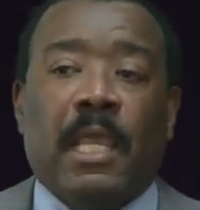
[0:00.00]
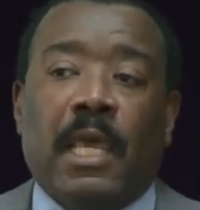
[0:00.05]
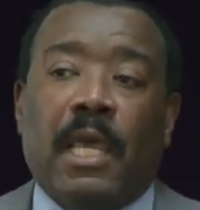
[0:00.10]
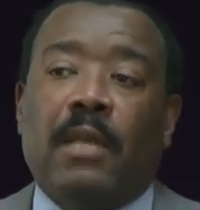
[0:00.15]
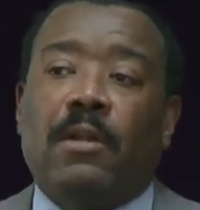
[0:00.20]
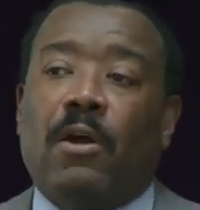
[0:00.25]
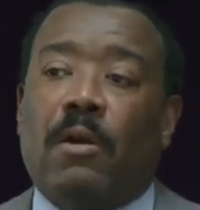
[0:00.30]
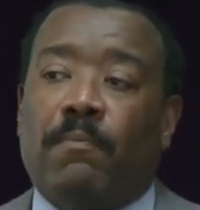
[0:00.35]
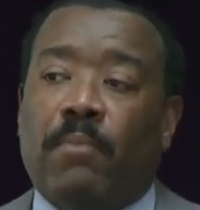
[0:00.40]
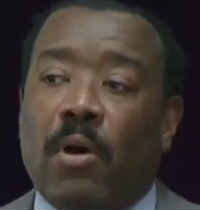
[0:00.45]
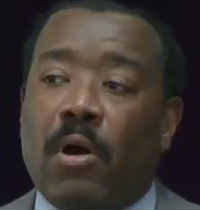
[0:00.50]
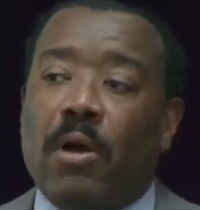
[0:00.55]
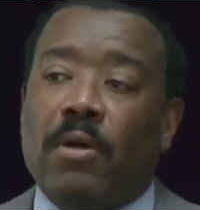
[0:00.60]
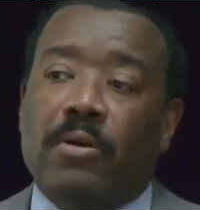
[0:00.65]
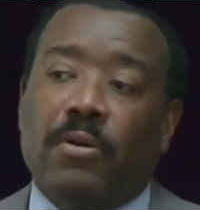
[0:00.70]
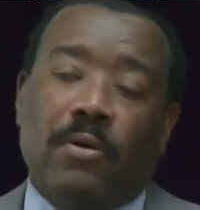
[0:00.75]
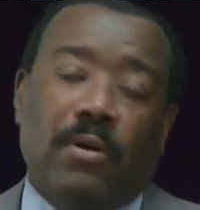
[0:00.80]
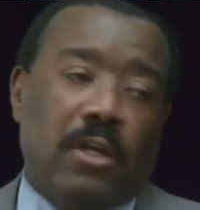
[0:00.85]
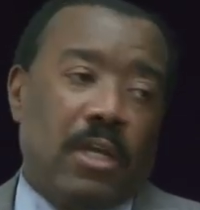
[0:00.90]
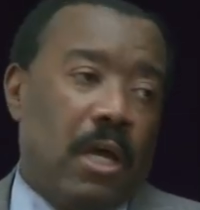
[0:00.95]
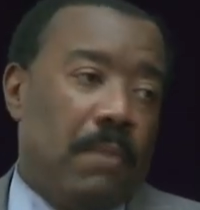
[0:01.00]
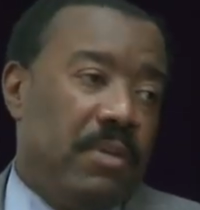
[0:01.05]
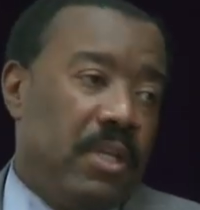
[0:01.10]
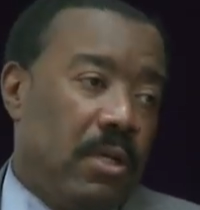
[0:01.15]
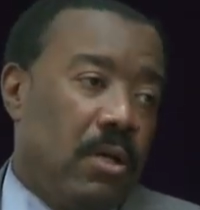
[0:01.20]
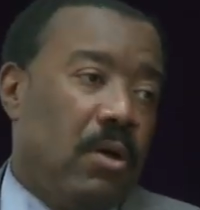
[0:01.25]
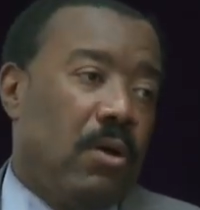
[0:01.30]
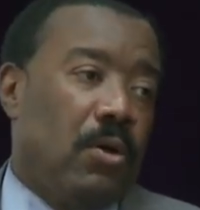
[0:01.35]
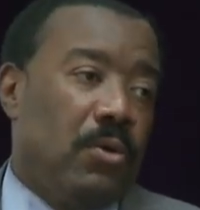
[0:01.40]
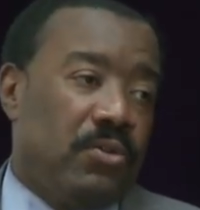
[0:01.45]
And our partner, a company
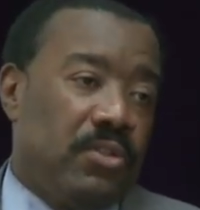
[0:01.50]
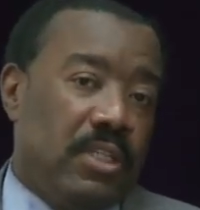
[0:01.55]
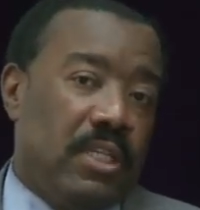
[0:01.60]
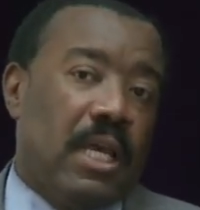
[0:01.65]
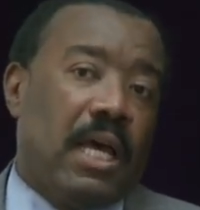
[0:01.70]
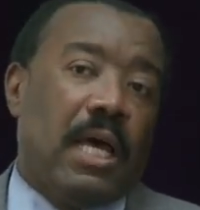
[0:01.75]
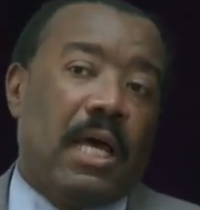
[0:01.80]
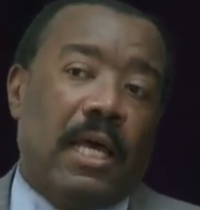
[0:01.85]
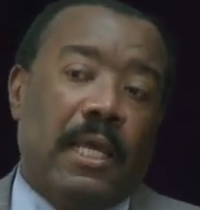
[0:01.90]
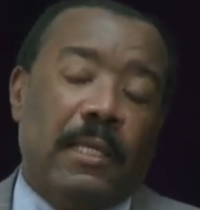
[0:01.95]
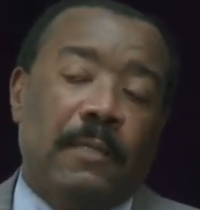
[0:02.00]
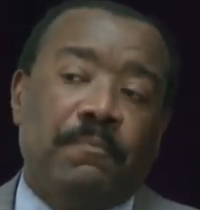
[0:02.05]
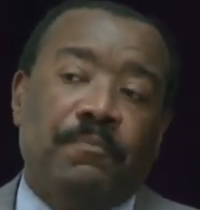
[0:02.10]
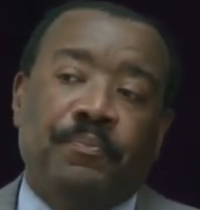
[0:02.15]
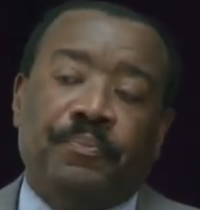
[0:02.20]
called OCI,